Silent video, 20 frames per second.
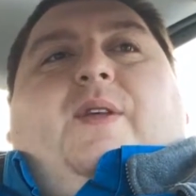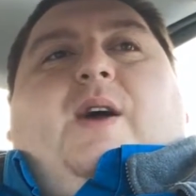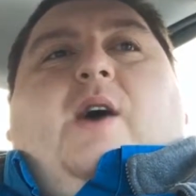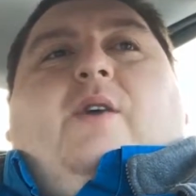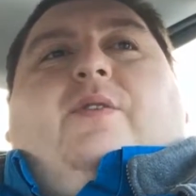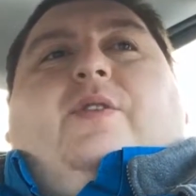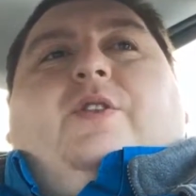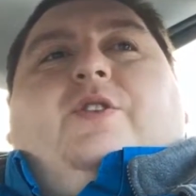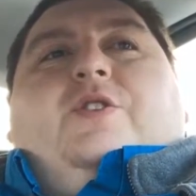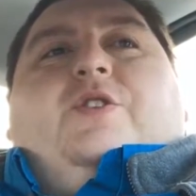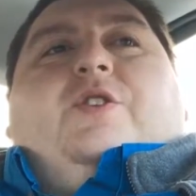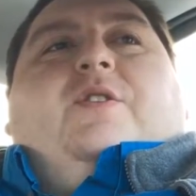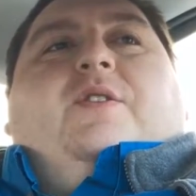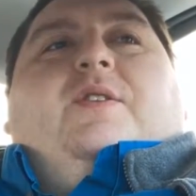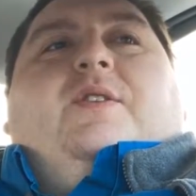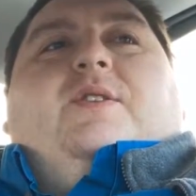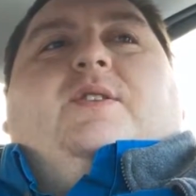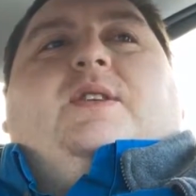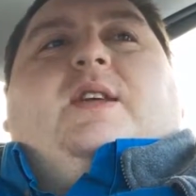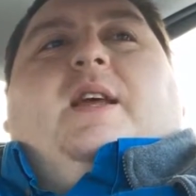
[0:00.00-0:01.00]
health
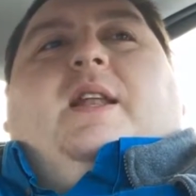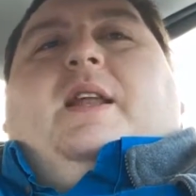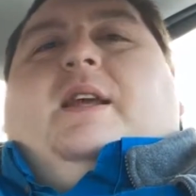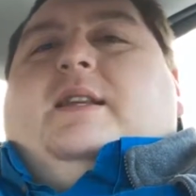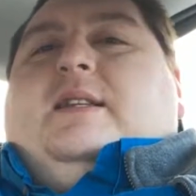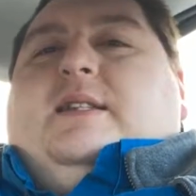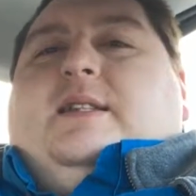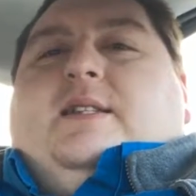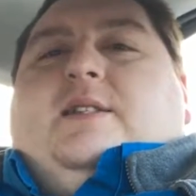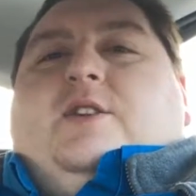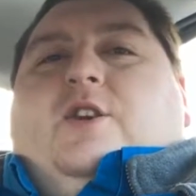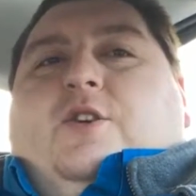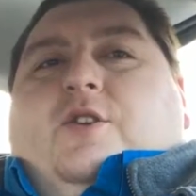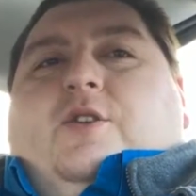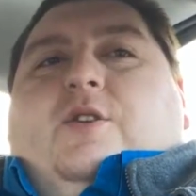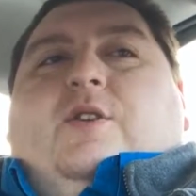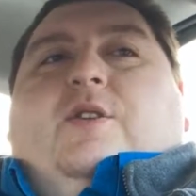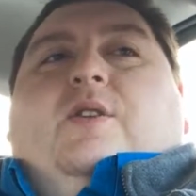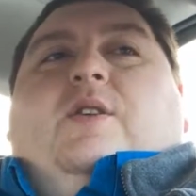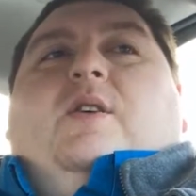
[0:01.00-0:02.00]
insurance and a
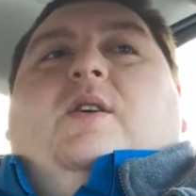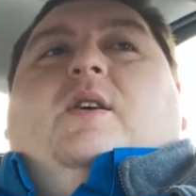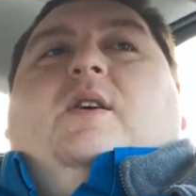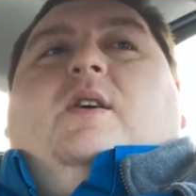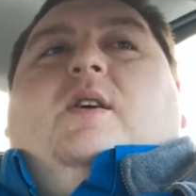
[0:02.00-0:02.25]
certain